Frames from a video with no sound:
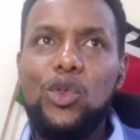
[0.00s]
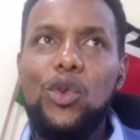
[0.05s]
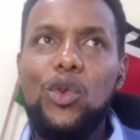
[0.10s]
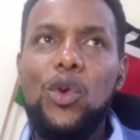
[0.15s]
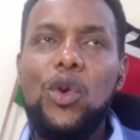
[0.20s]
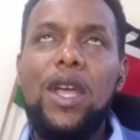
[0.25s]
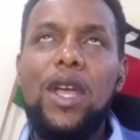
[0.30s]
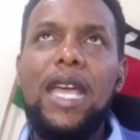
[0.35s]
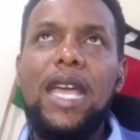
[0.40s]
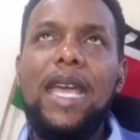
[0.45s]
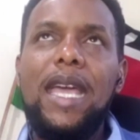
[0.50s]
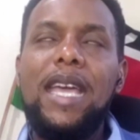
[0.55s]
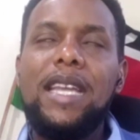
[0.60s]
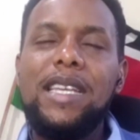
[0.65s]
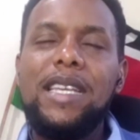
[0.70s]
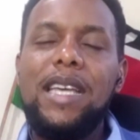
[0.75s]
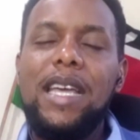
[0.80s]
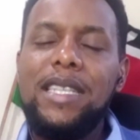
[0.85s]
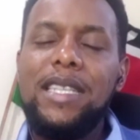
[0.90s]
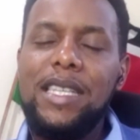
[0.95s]
So
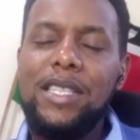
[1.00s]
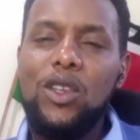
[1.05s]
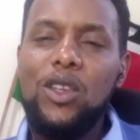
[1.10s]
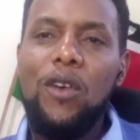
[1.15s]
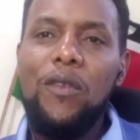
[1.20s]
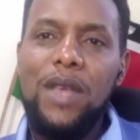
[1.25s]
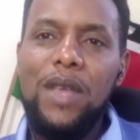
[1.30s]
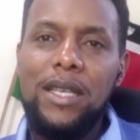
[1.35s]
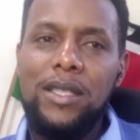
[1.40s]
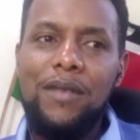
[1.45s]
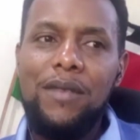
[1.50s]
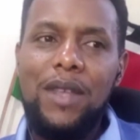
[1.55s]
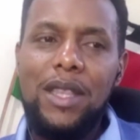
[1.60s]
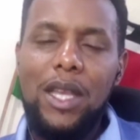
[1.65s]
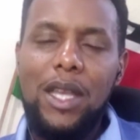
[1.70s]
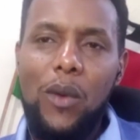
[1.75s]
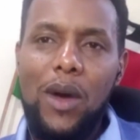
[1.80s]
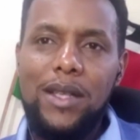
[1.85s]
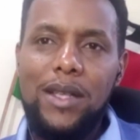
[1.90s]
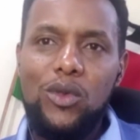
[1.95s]
it is obvious, even
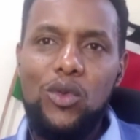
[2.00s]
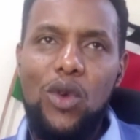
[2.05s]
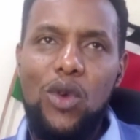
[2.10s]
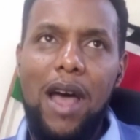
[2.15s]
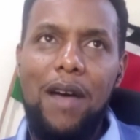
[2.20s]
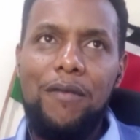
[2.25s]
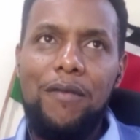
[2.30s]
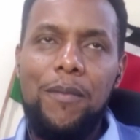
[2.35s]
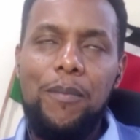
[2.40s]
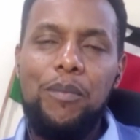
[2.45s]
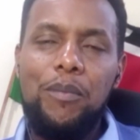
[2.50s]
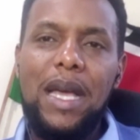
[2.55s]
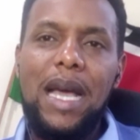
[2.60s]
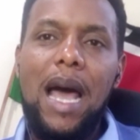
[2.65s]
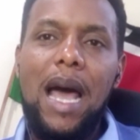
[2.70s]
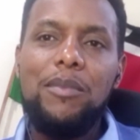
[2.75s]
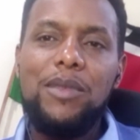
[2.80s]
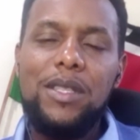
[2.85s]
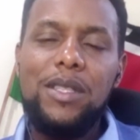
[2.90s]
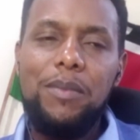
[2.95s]
the ones who have
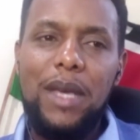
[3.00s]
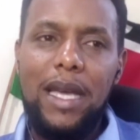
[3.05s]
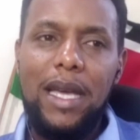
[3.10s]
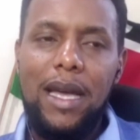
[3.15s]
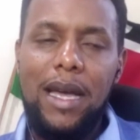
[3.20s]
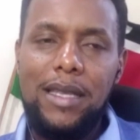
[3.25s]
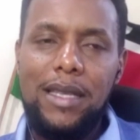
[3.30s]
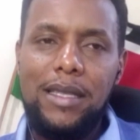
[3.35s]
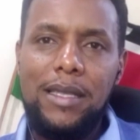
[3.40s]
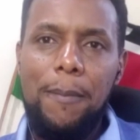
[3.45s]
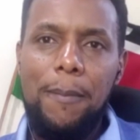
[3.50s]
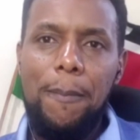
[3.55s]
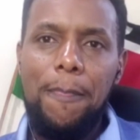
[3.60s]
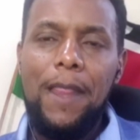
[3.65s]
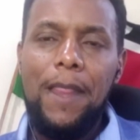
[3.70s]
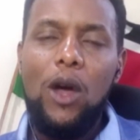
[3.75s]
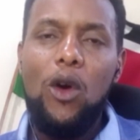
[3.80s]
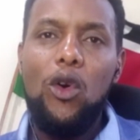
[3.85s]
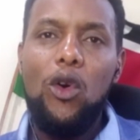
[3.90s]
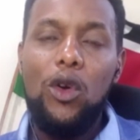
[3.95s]
become speakers
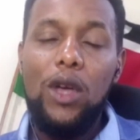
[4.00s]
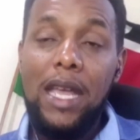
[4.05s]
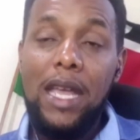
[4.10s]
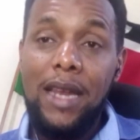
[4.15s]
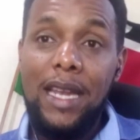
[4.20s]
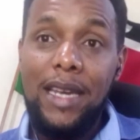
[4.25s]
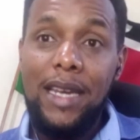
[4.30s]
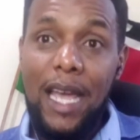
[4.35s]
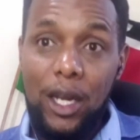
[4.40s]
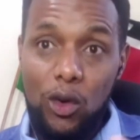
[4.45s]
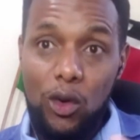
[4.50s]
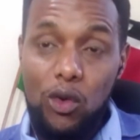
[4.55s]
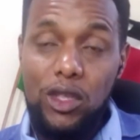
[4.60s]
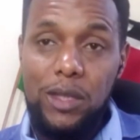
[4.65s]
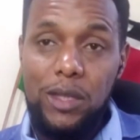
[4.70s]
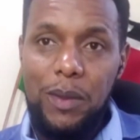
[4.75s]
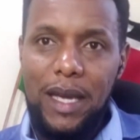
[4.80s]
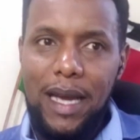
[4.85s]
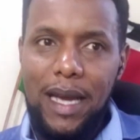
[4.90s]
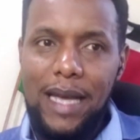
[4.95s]
and
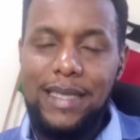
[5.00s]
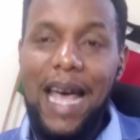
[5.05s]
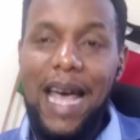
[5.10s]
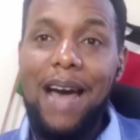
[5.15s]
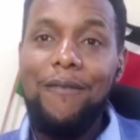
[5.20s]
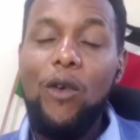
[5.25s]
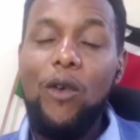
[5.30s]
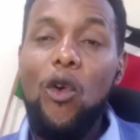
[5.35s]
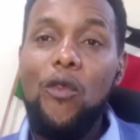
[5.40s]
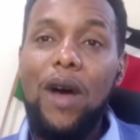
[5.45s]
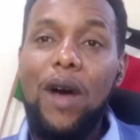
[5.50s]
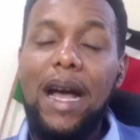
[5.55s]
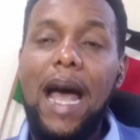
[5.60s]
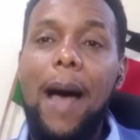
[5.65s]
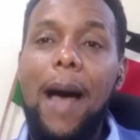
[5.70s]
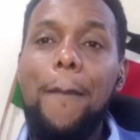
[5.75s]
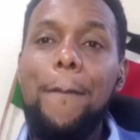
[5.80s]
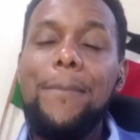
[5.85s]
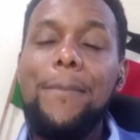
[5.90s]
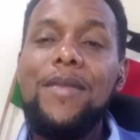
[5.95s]
good speakers have
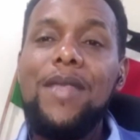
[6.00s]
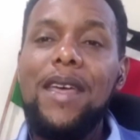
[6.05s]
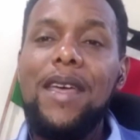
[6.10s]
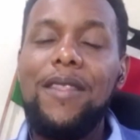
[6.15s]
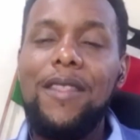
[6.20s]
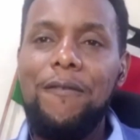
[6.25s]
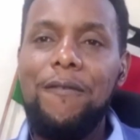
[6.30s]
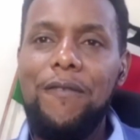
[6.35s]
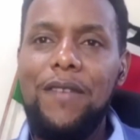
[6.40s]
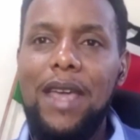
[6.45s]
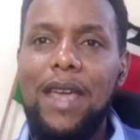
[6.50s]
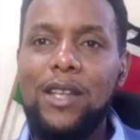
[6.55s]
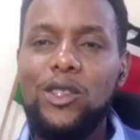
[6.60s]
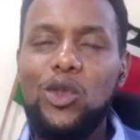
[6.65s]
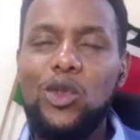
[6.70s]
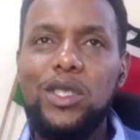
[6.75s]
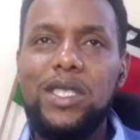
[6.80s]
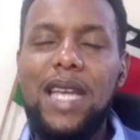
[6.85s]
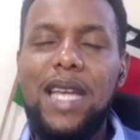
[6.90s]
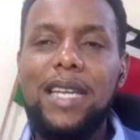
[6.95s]
overcome the fear.
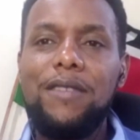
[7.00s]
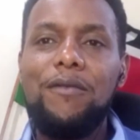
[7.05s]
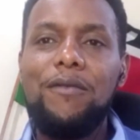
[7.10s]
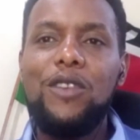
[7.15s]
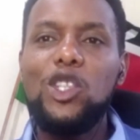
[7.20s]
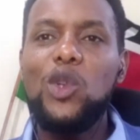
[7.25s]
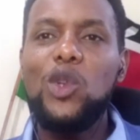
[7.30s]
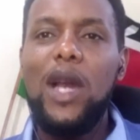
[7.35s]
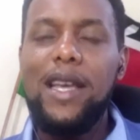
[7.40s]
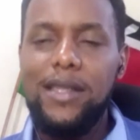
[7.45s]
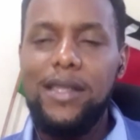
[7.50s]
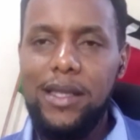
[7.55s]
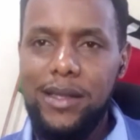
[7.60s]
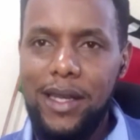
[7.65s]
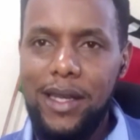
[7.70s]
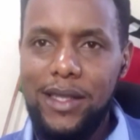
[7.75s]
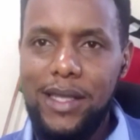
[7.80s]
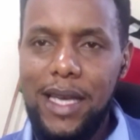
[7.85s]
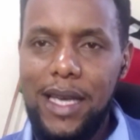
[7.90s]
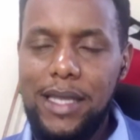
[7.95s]
So start visualizing
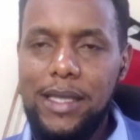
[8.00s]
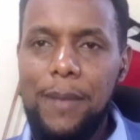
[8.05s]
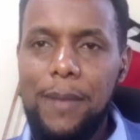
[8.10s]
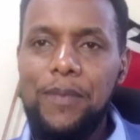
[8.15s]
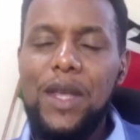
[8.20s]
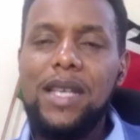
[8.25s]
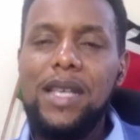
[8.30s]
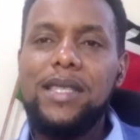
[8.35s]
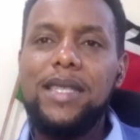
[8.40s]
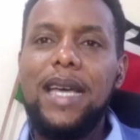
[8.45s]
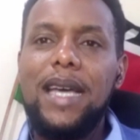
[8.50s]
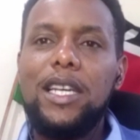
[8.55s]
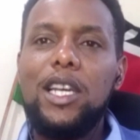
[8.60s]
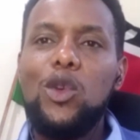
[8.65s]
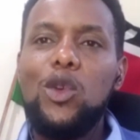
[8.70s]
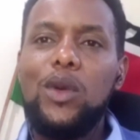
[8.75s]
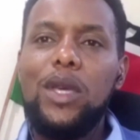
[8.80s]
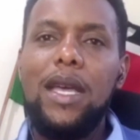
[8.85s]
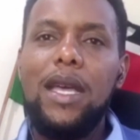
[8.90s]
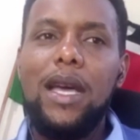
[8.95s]
success. Start
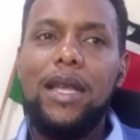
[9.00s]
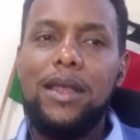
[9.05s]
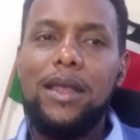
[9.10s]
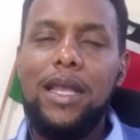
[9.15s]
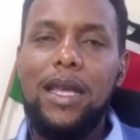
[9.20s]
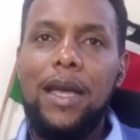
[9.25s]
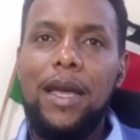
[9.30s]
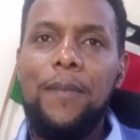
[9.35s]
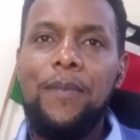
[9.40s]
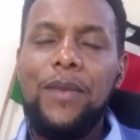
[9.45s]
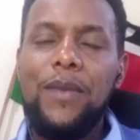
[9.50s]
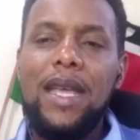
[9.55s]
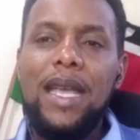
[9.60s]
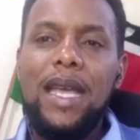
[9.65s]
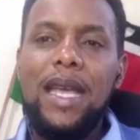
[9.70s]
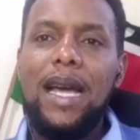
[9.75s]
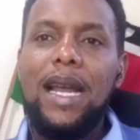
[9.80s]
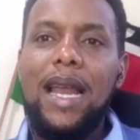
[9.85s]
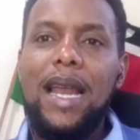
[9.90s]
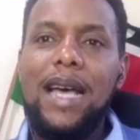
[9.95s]
looking at the
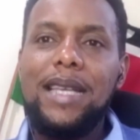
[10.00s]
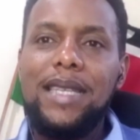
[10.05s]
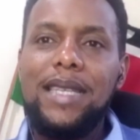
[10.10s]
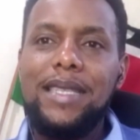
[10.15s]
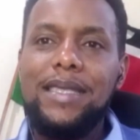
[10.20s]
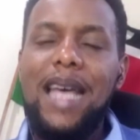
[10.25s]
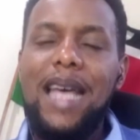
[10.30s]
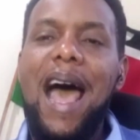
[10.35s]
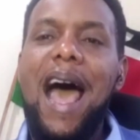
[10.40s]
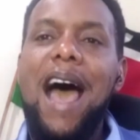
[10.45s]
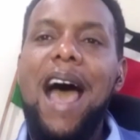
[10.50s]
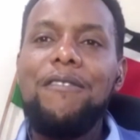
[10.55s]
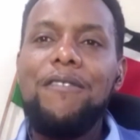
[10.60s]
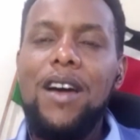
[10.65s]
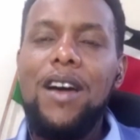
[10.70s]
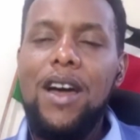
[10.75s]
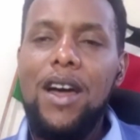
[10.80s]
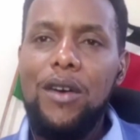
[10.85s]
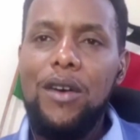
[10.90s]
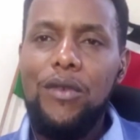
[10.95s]
glass as
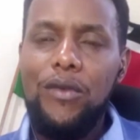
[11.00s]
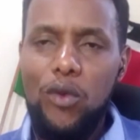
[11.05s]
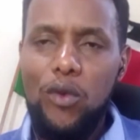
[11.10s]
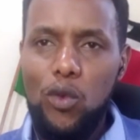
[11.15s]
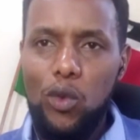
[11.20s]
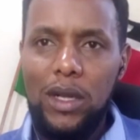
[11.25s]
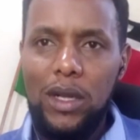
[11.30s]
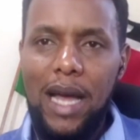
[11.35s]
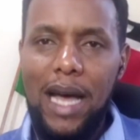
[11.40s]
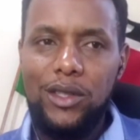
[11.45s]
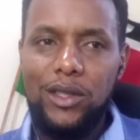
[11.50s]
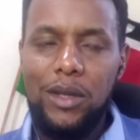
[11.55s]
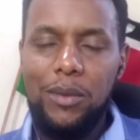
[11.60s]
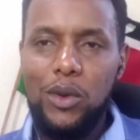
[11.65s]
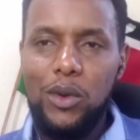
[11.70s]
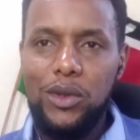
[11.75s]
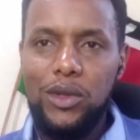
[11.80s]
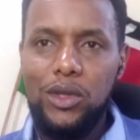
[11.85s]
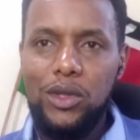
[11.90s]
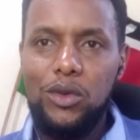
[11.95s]
half full as
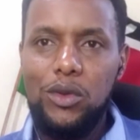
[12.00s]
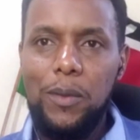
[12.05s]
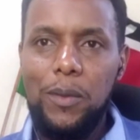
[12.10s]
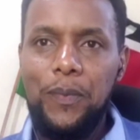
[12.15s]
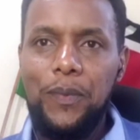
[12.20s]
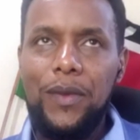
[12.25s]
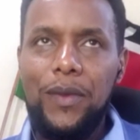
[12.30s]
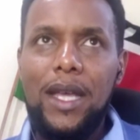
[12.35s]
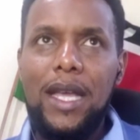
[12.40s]
opposed to